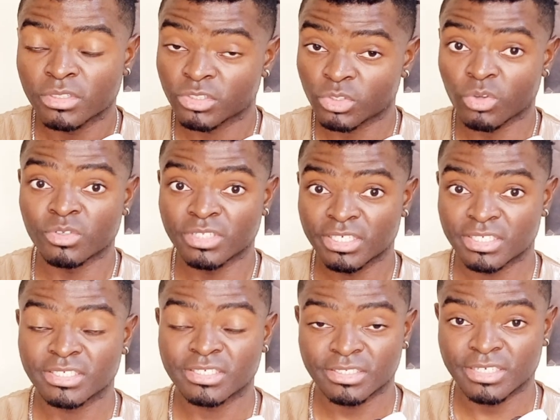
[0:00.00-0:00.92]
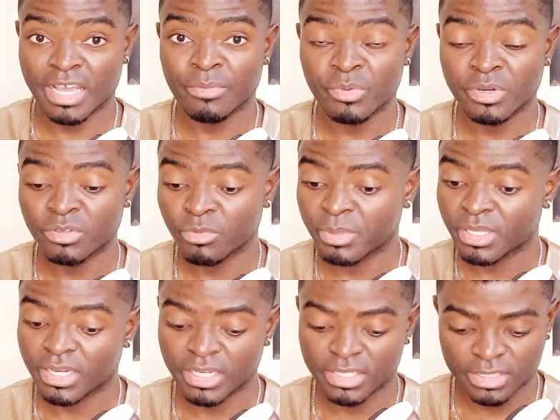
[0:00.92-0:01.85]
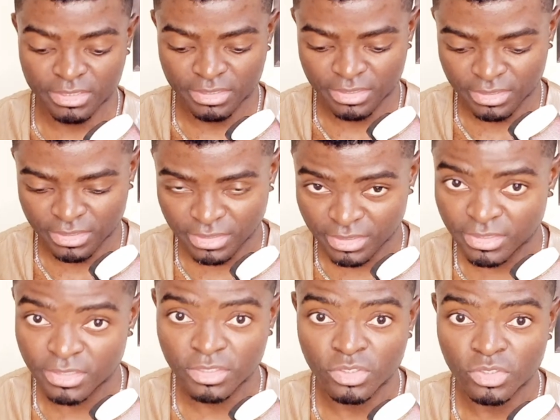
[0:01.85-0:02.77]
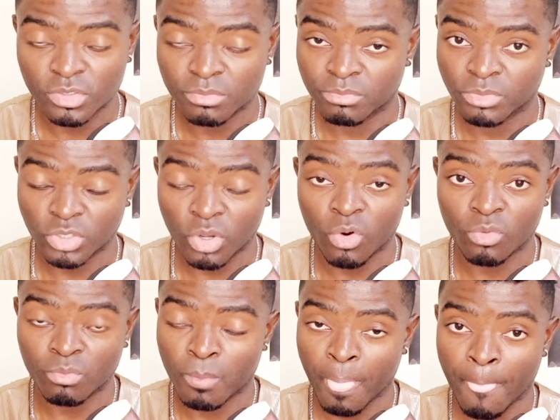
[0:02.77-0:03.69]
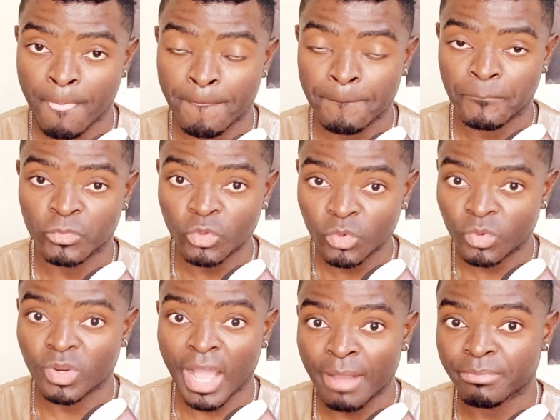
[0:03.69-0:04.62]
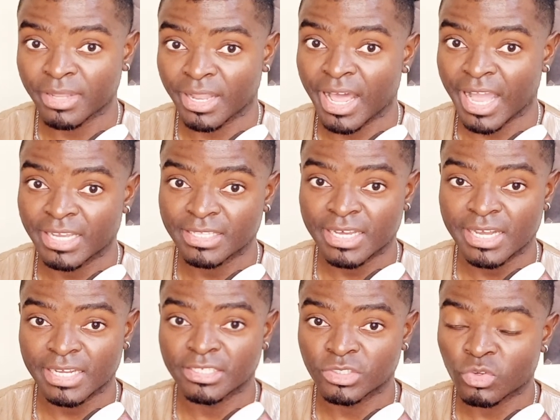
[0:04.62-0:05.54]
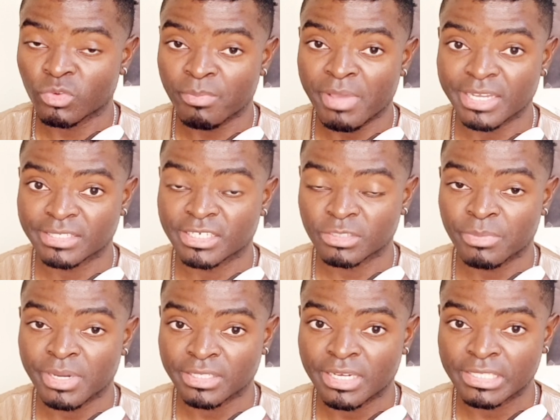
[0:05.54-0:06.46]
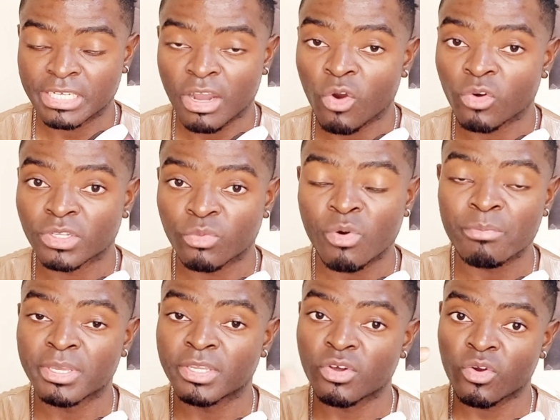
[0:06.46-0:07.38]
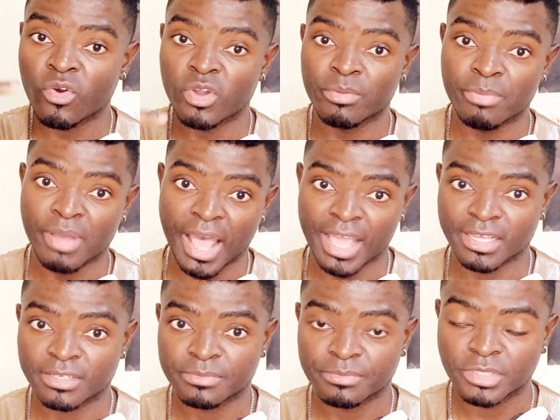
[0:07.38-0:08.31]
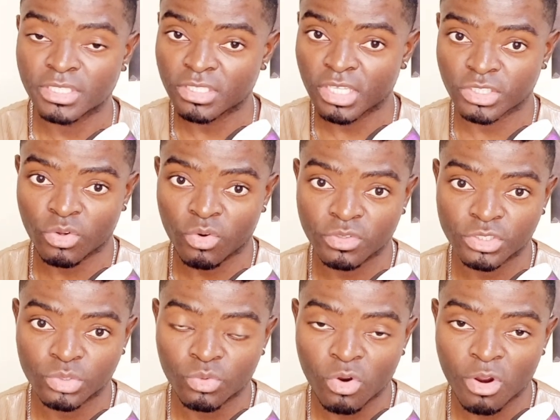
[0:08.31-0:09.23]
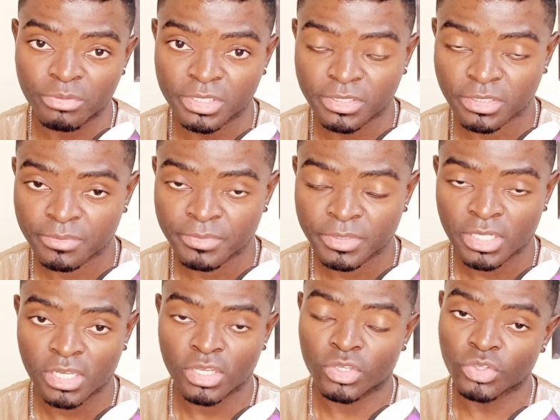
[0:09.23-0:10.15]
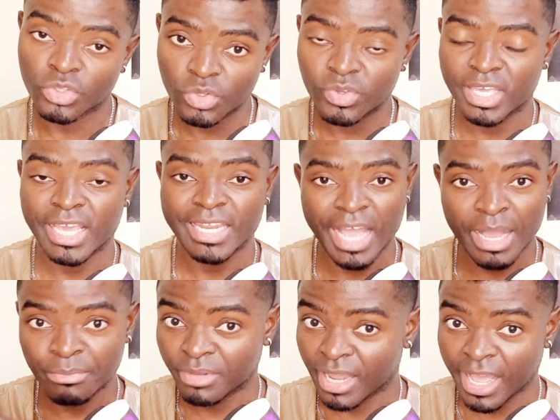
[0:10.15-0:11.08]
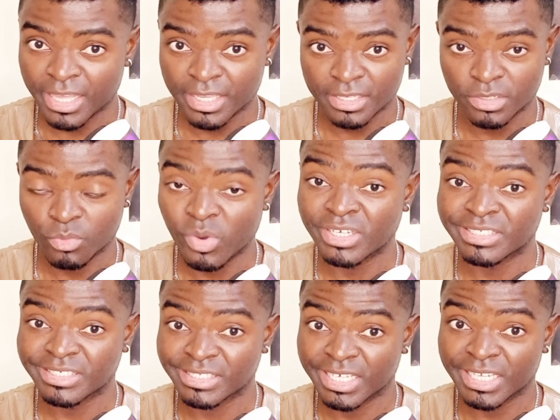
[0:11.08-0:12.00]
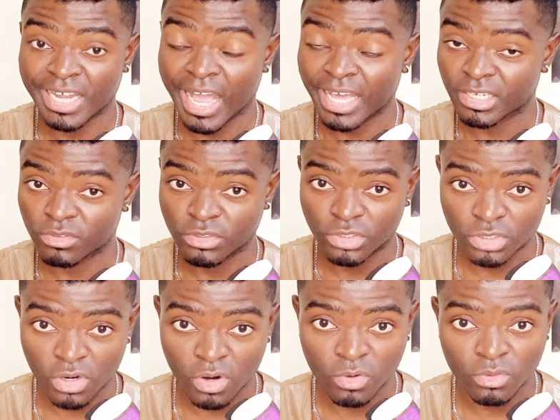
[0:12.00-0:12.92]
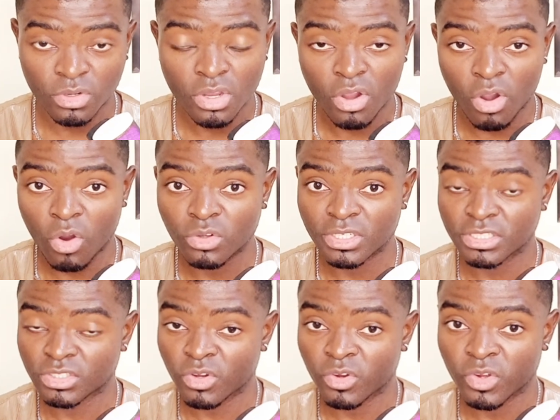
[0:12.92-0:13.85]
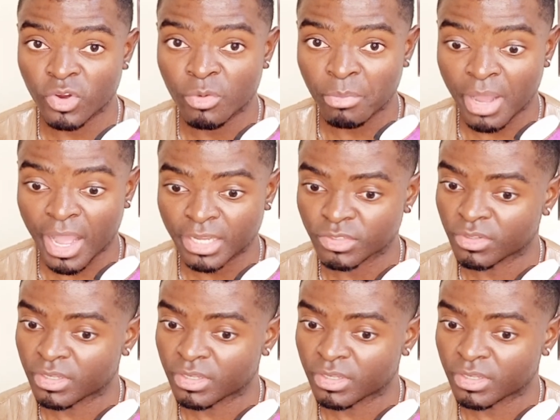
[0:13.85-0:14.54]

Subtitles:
so this is the time when you'll be like, so you could apply that, it could make sense by that, or there won't be no going back. There's always two options. You can apply when it's still under control, or there's no going back.